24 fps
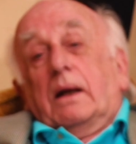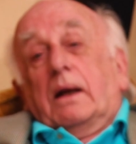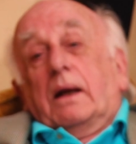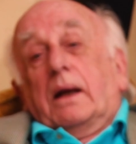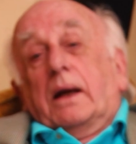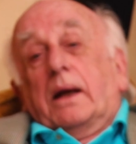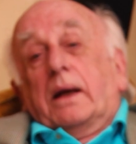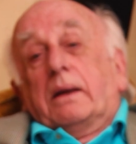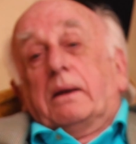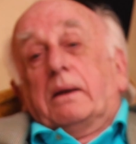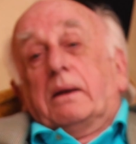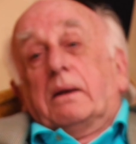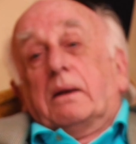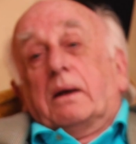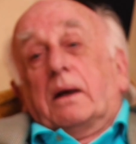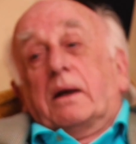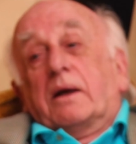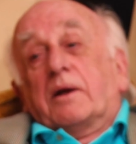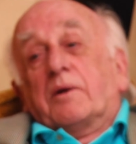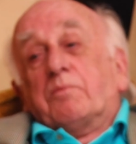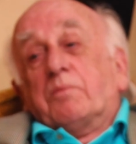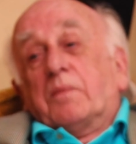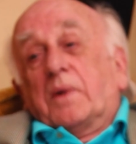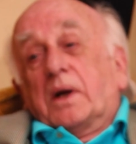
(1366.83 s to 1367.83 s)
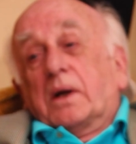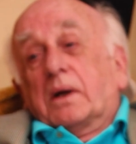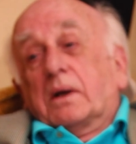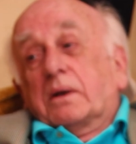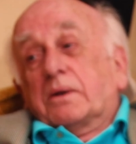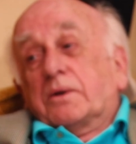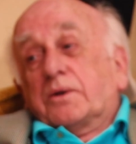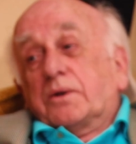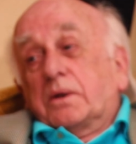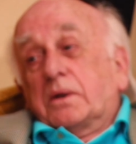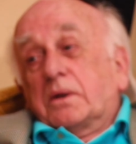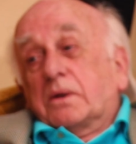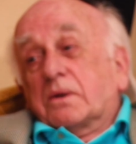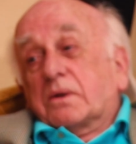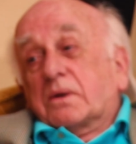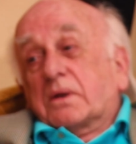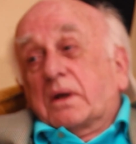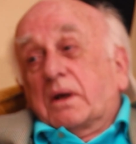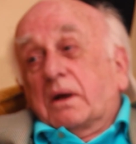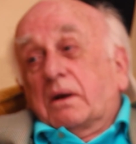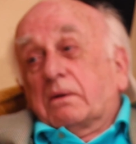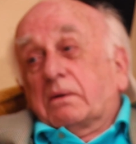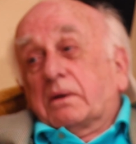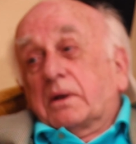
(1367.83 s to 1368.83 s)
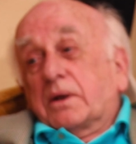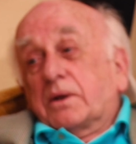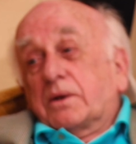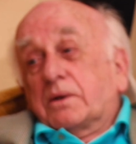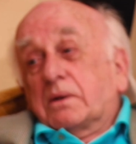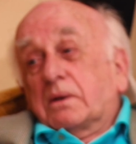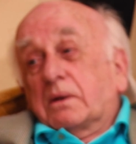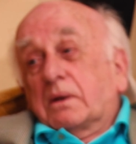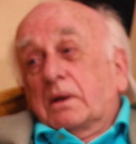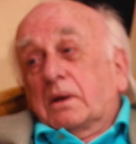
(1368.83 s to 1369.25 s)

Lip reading: and I admire Jean's courage